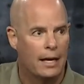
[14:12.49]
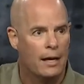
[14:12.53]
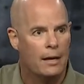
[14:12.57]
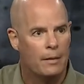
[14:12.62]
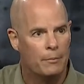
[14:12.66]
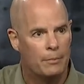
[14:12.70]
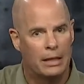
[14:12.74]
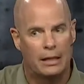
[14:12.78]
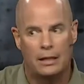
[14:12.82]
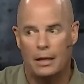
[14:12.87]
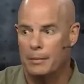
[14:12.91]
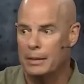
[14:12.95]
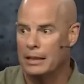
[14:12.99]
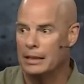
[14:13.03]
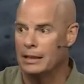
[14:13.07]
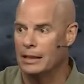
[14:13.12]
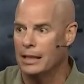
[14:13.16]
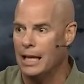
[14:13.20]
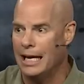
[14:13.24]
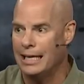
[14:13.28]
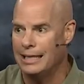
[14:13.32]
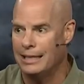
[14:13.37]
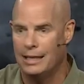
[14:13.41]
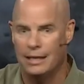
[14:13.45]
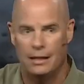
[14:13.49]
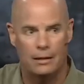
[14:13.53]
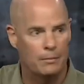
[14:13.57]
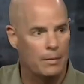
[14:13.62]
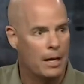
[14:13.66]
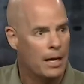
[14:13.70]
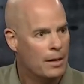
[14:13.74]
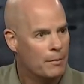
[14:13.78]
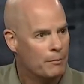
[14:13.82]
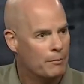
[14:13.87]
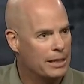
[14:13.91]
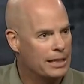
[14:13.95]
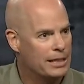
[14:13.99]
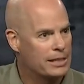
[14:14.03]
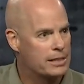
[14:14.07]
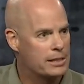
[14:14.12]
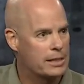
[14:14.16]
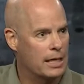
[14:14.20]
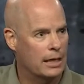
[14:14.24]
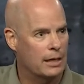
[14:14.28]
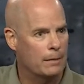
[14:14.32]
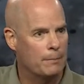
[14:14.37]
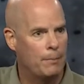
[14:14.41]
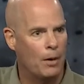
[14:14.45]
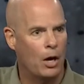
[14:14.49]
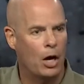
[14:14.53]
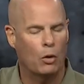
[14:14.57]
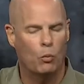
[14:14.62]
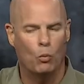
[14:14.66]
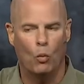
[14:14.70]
becoming like Him, being set apart.